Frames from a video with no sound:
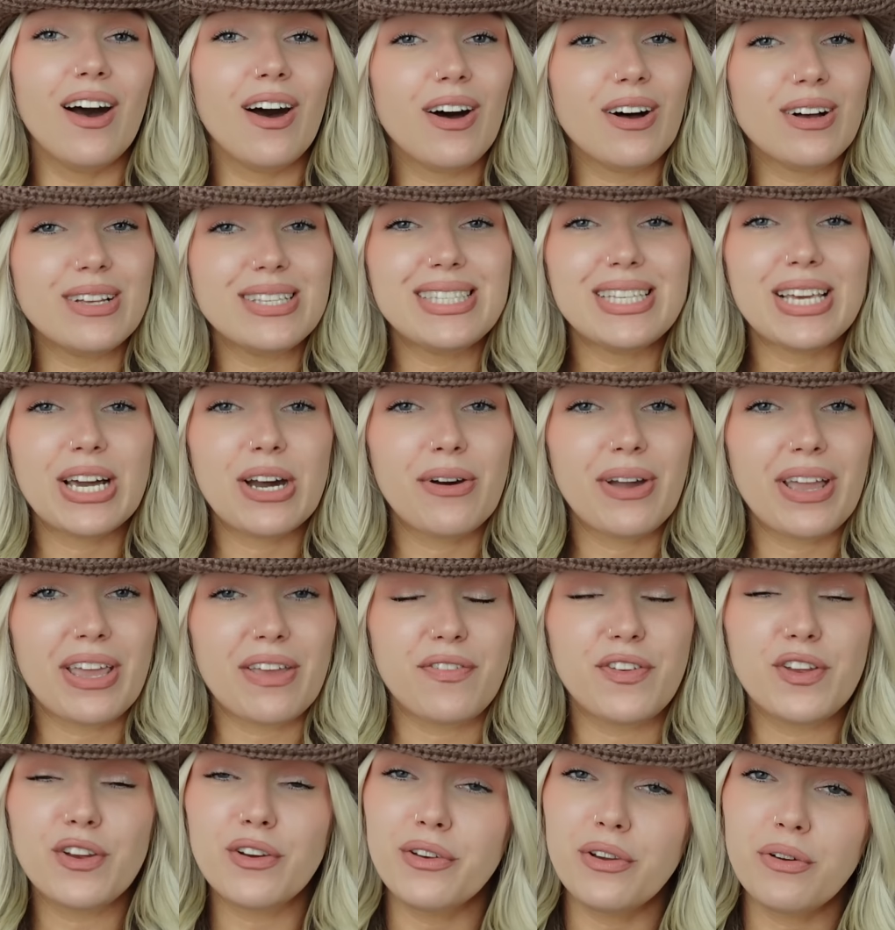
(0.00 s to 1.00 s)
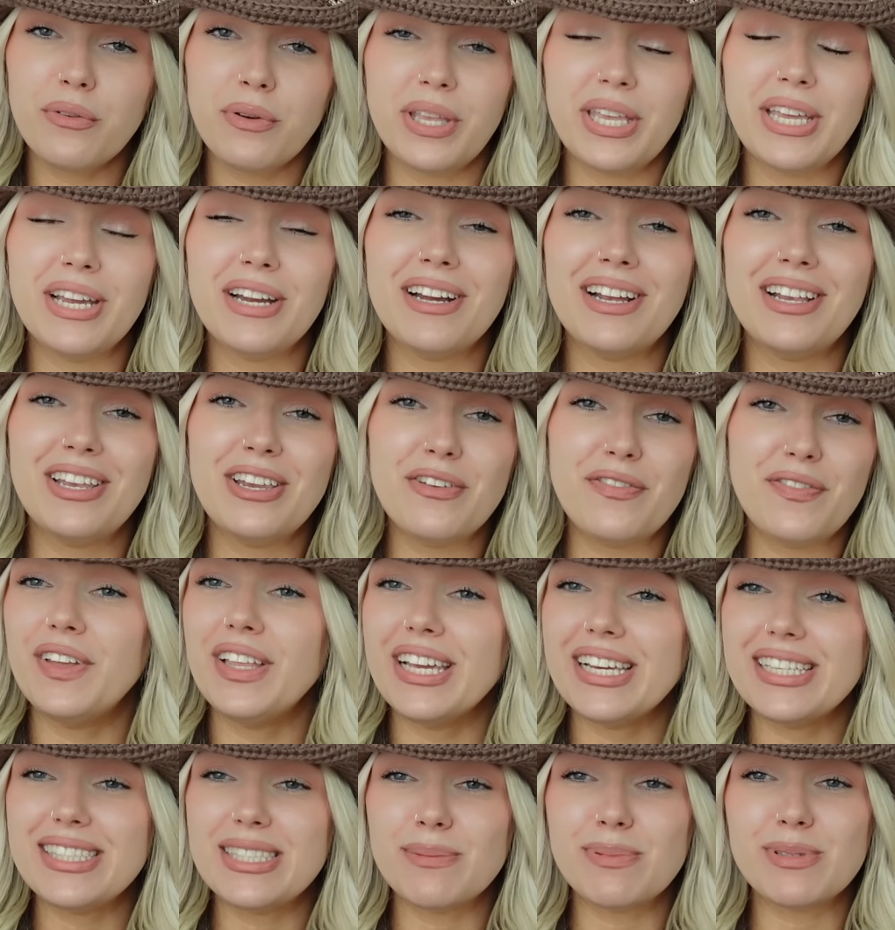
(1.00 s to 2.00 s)
Also, if you're new here and you feel
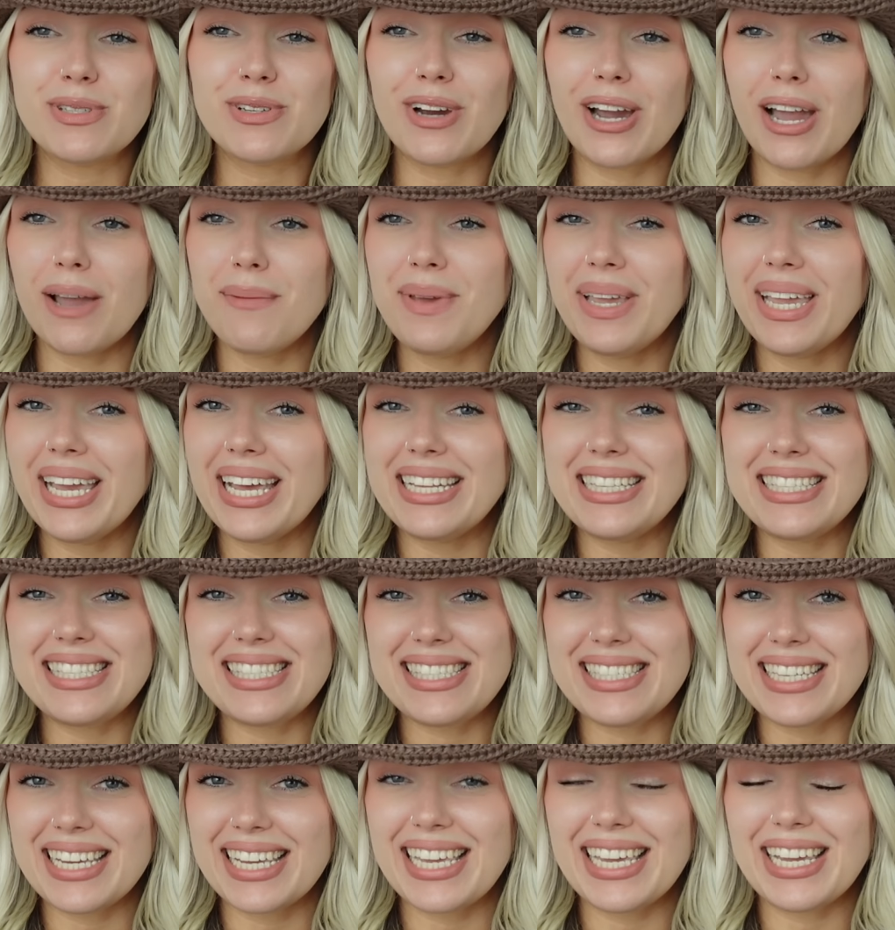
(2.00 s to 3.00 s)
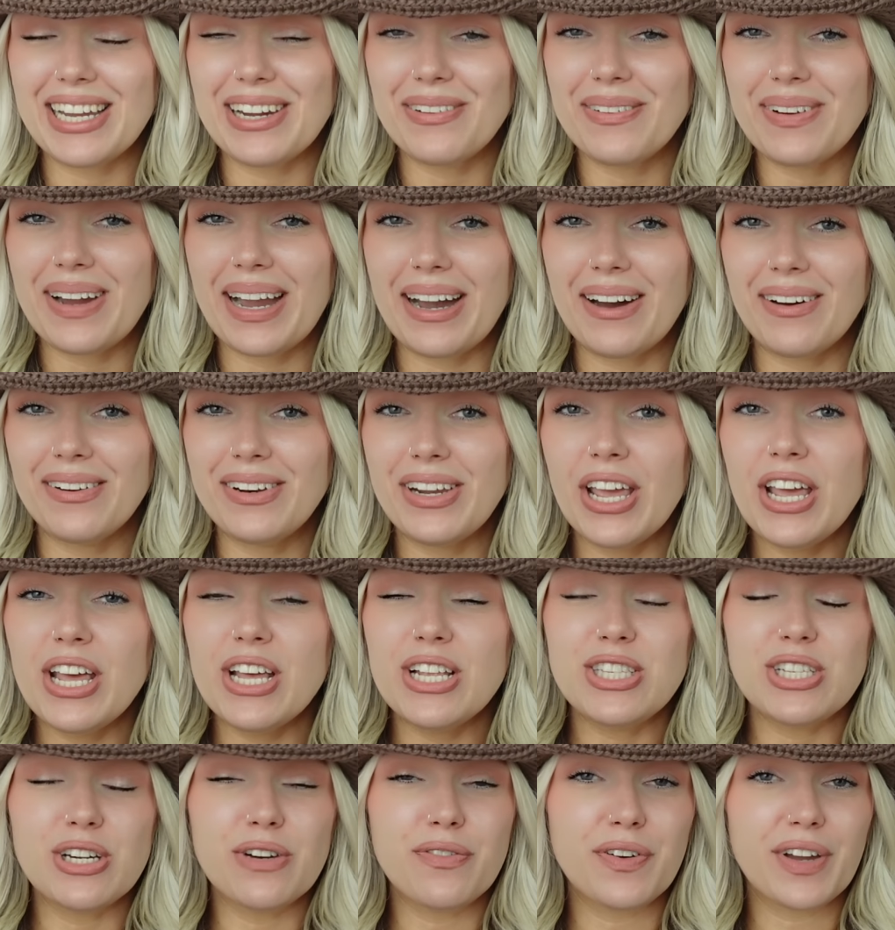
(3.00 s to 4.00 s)
like subscribing and sticking around,
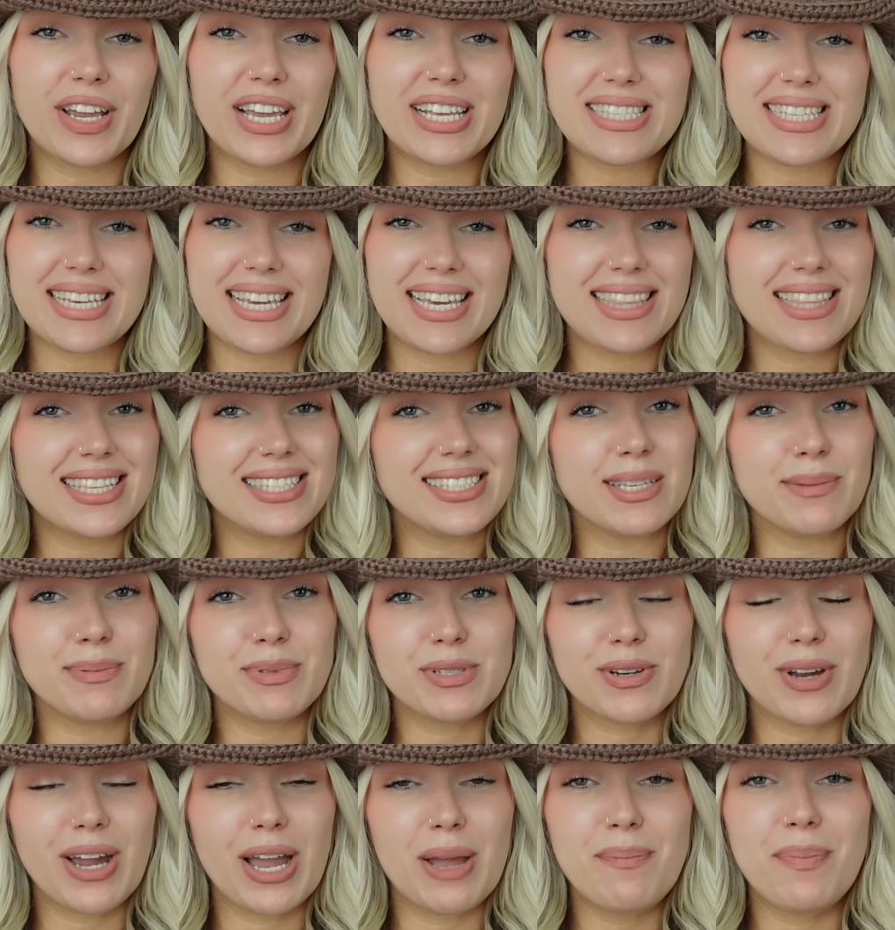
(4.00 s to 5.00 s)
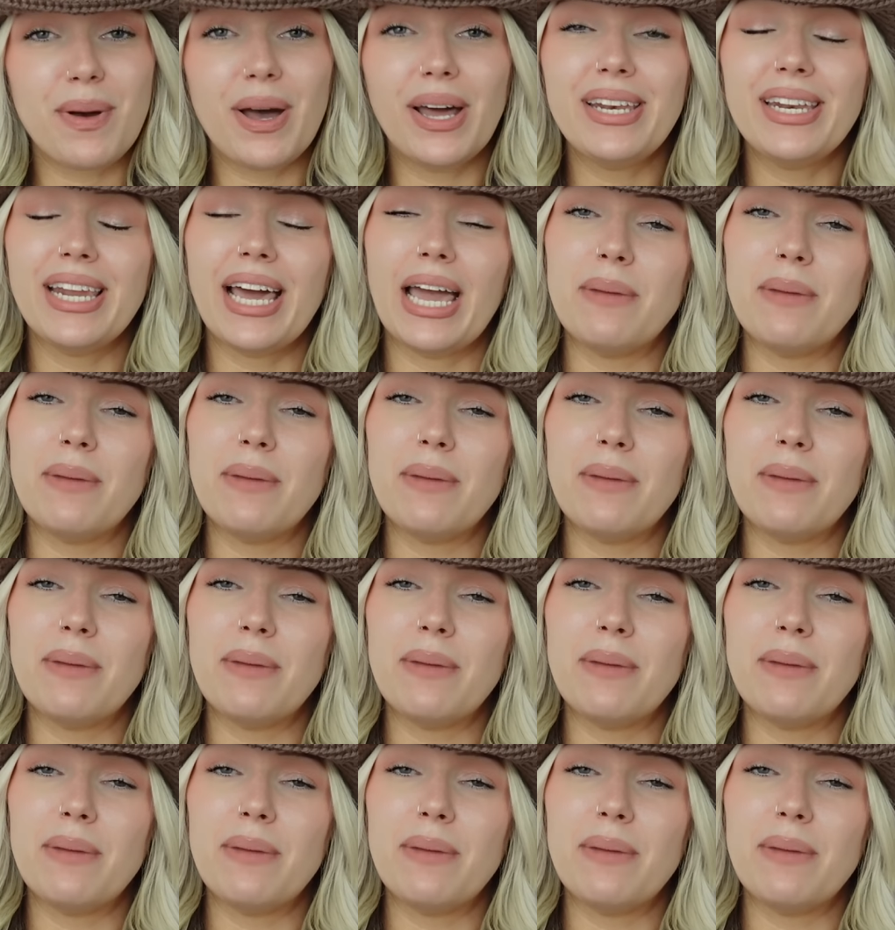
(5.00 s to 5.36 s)
don't forget to hit the subscribe button.